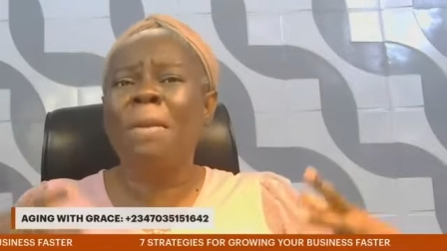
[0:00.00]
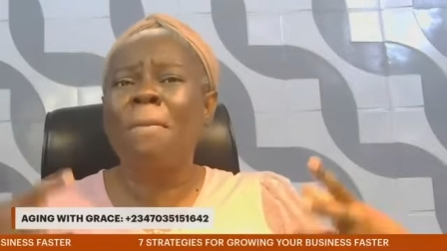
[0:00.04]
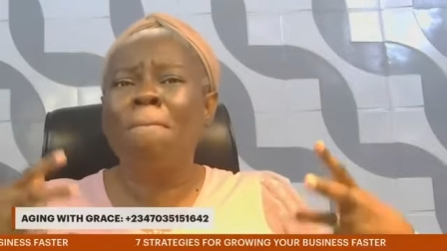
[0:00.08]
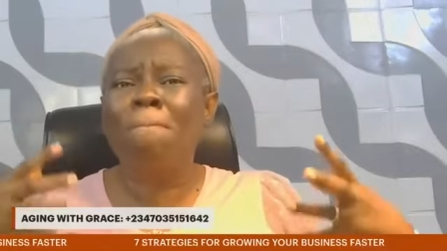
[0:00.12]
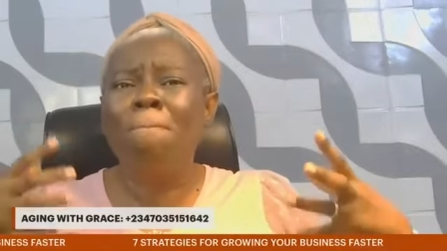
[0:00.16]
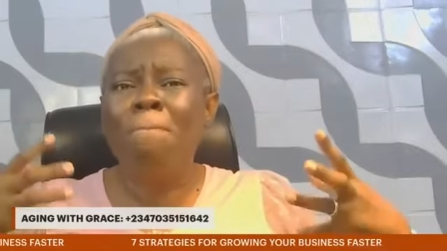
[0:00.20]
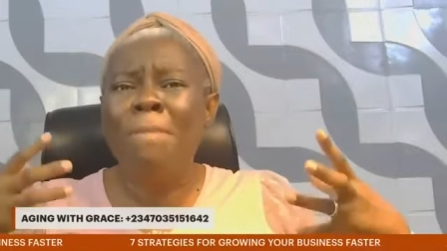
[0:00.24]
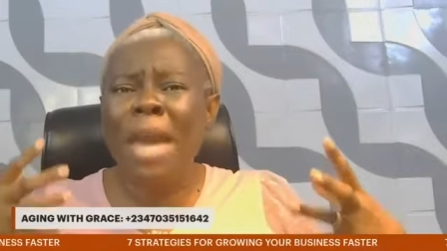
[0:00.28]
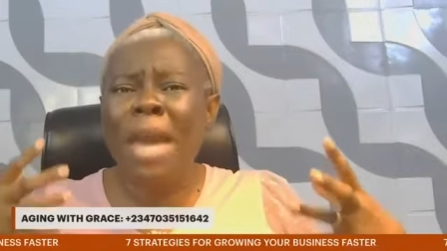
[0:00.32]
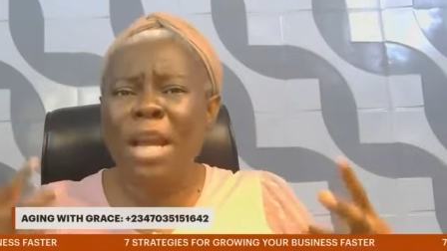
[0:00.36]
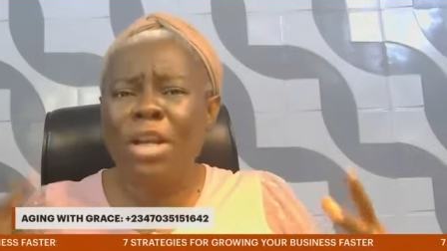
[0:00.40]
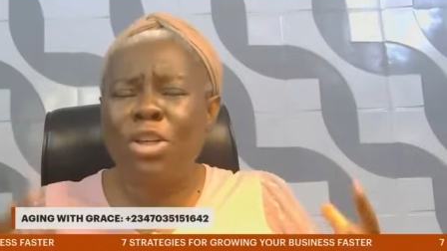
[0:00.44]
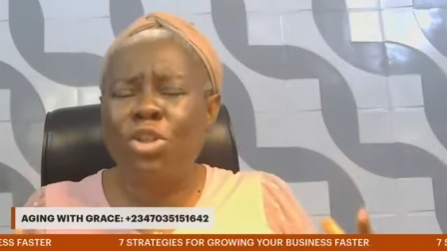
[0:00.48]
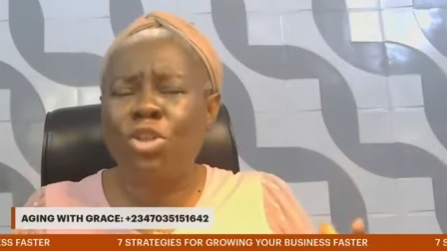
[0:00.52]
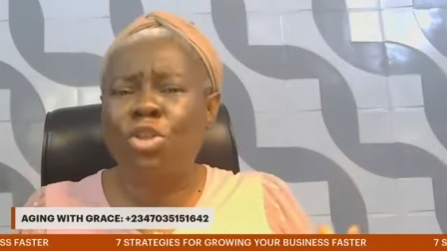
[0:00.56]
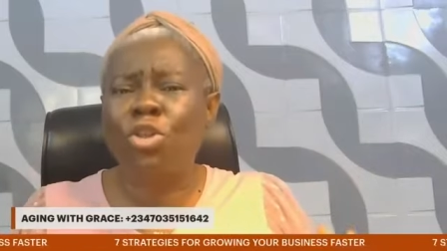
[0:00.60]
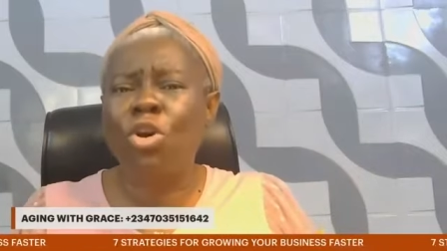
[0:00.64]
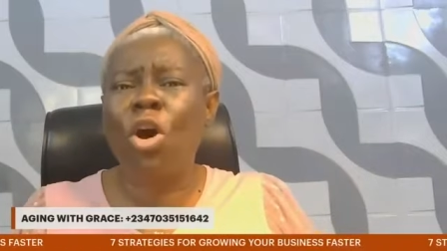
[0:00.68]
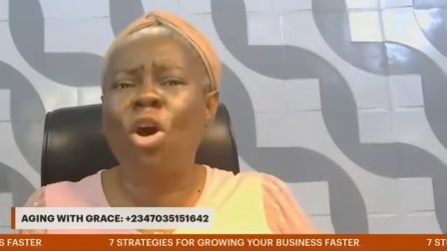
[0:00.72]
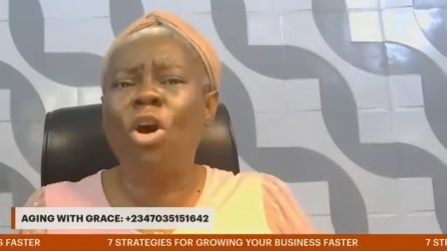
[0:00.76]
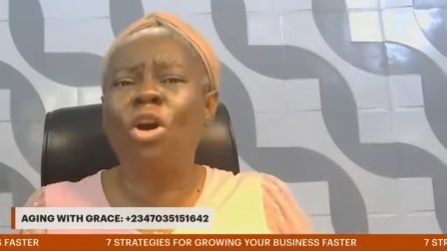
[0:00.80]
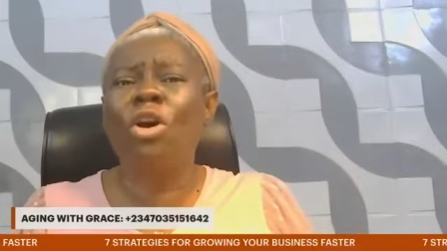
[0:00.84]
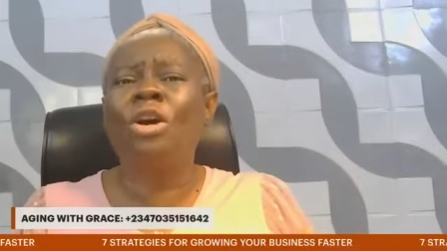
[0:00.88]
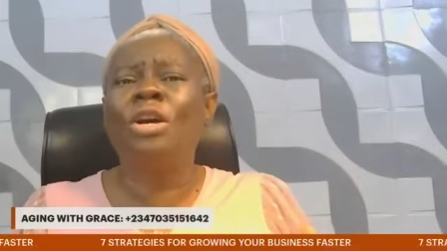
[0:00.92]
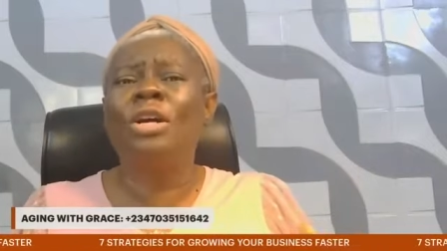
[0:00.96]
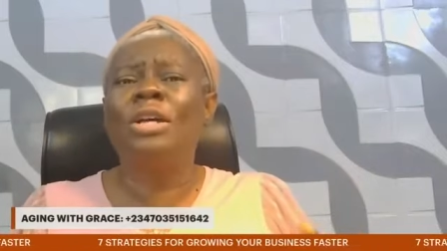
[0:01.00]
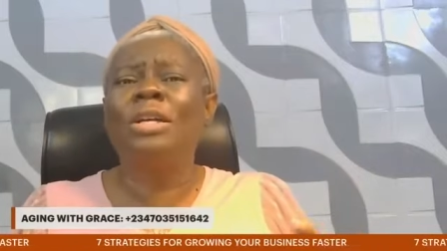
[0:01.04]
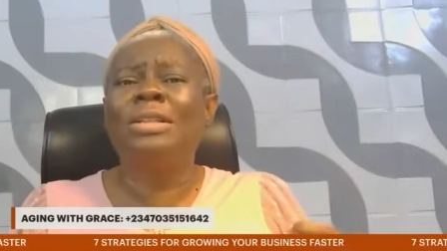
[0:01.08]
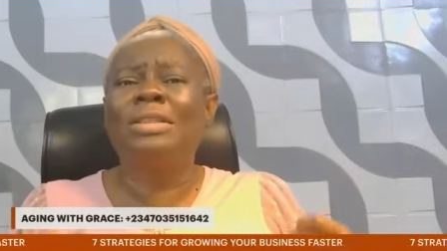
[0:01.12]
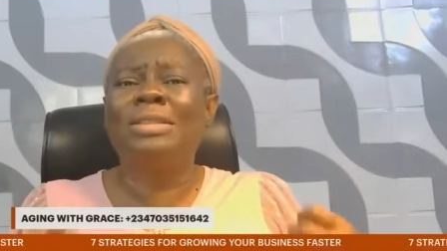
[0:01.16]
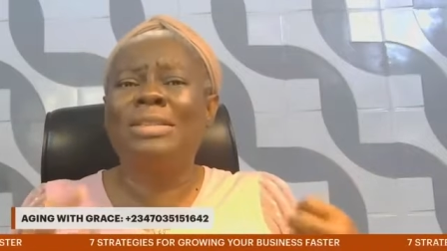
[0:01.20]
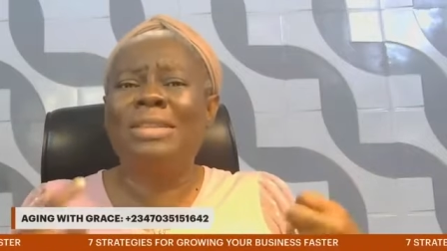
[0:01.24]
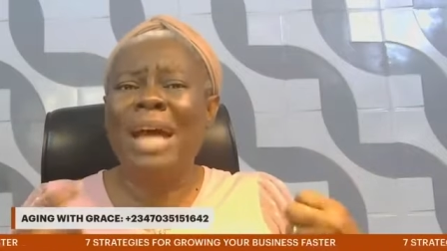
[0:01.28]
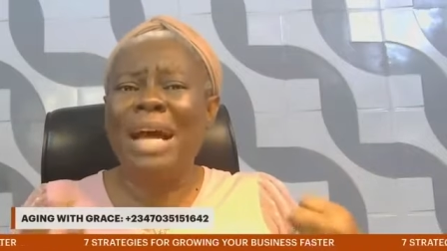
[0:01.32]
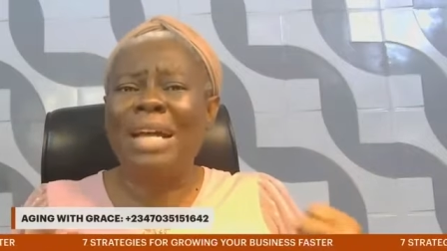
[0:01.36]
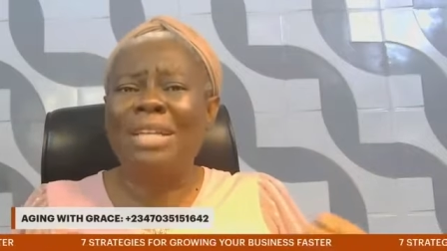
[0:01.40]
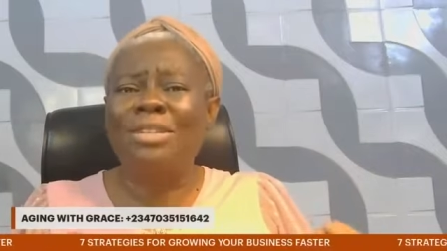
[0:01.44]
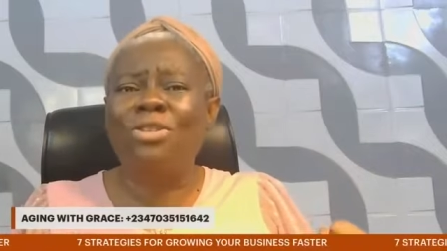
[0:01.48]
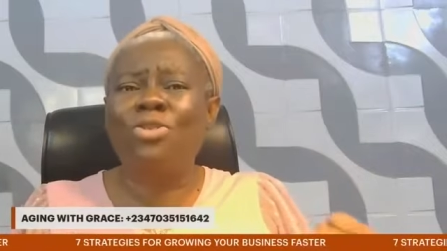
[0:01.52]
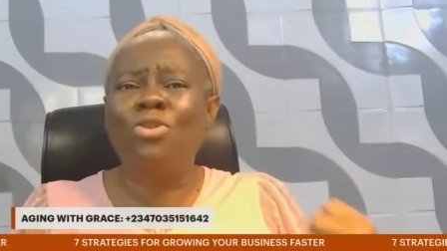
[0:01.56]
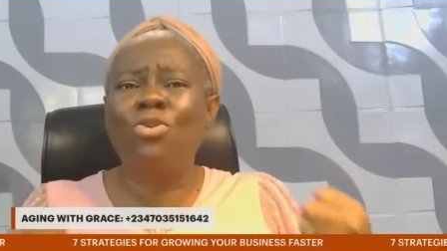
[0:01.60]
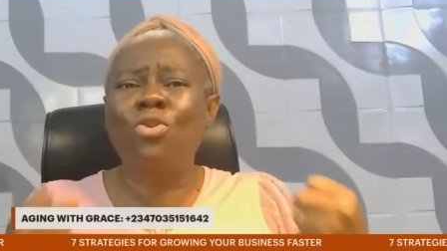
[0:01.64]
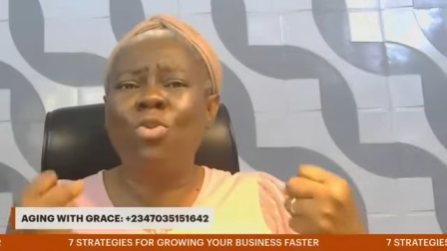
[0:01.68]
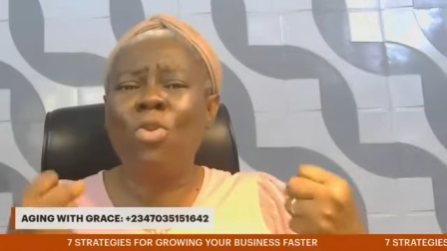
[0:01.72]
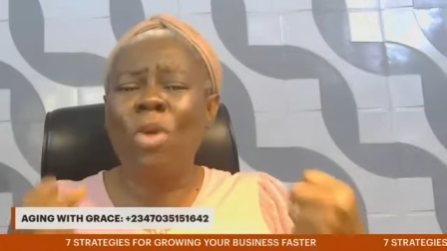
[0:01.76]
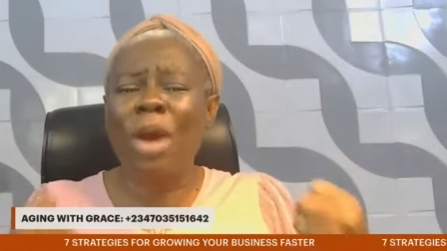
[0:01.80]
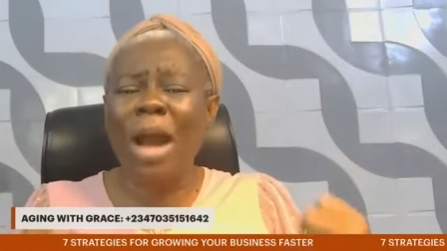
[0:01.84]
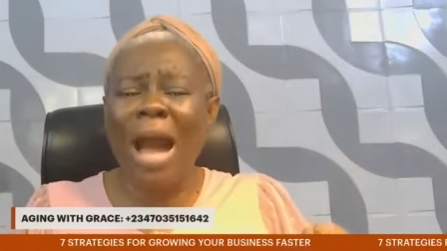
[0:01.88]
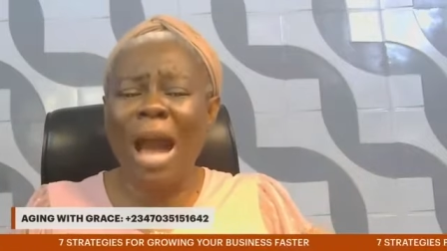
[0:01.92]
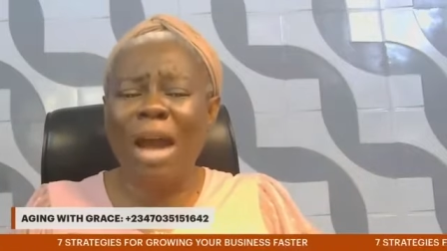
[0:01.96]
make sure that
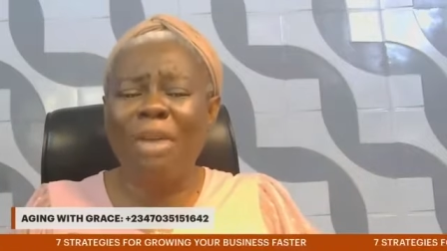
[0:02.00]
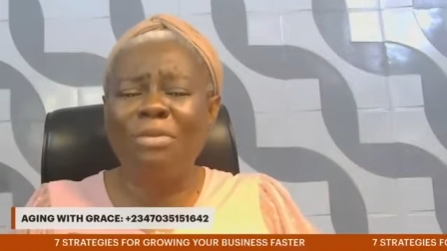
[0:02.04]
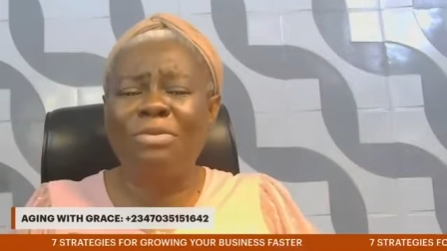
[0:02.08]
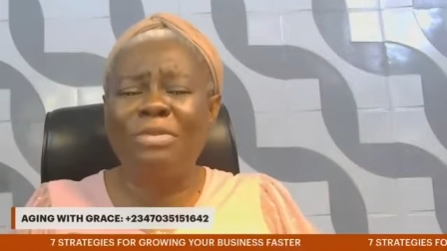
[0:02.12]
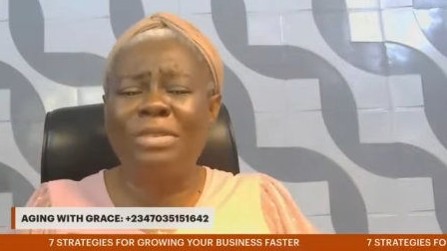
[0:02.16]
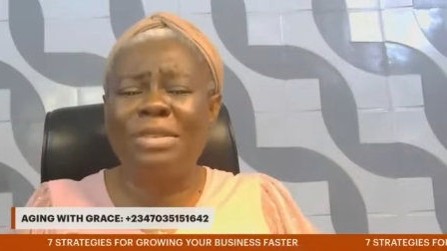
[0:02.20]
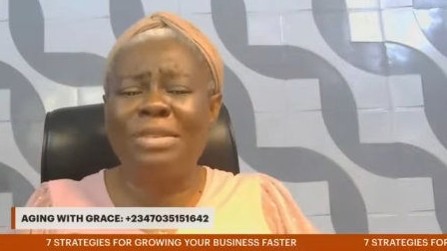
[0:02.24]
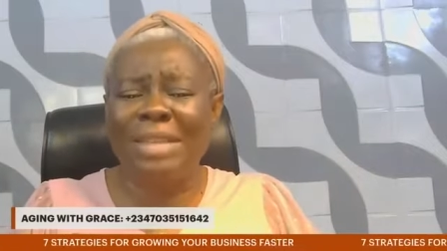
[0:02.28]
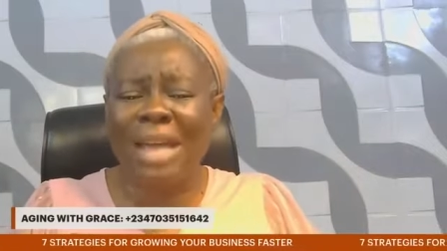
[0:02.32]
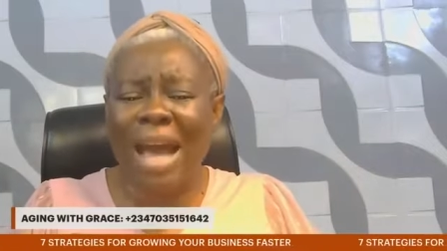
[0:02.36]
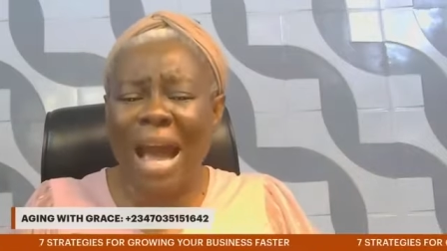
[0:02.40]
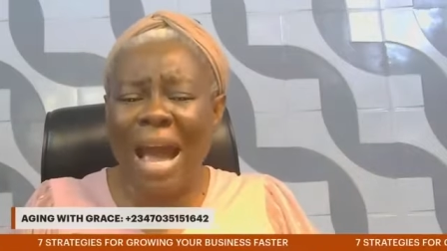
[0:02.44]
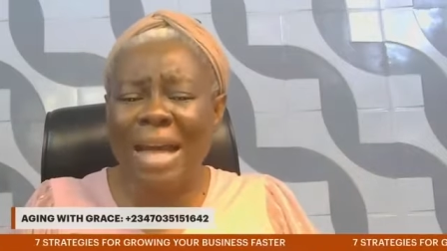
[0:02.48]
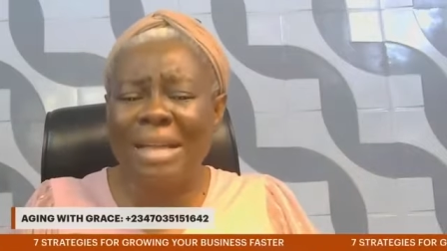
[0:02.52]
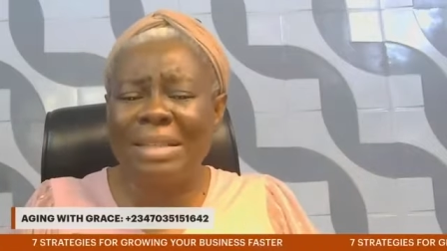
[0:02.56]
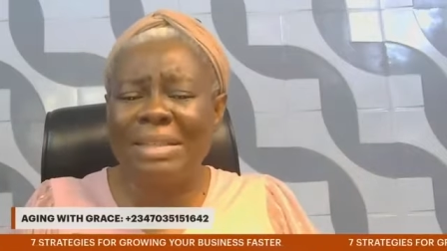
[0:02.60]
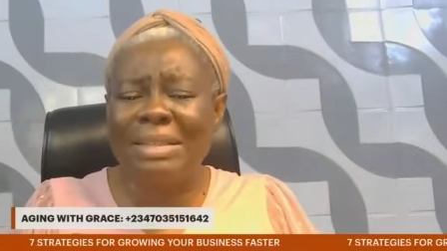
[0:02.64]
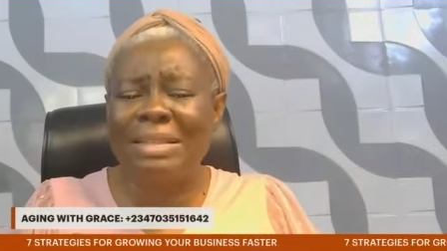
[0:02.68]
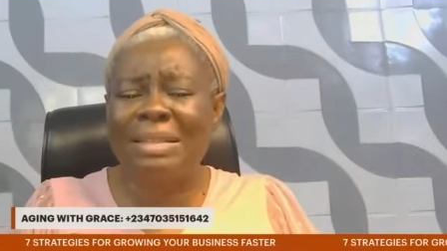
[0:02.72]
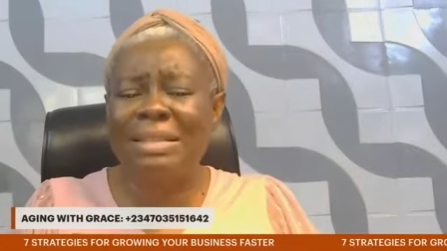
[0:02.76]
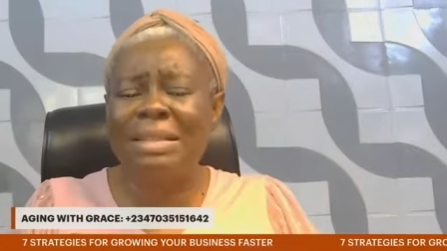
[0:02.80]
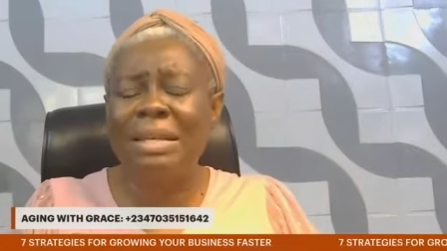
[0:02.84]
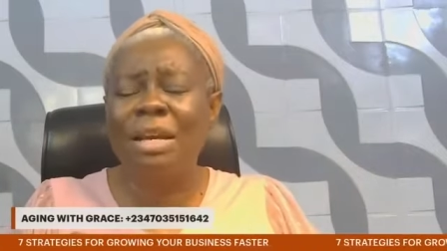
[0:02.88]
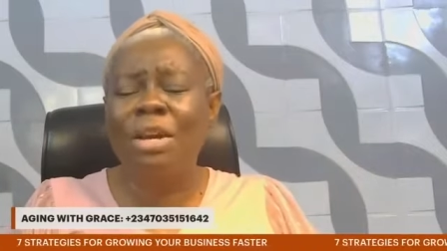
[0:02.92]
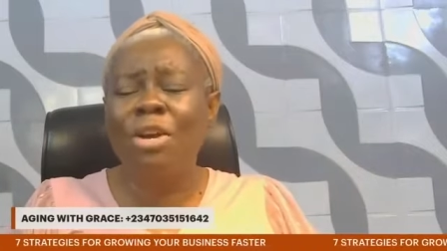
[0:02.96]
you have that?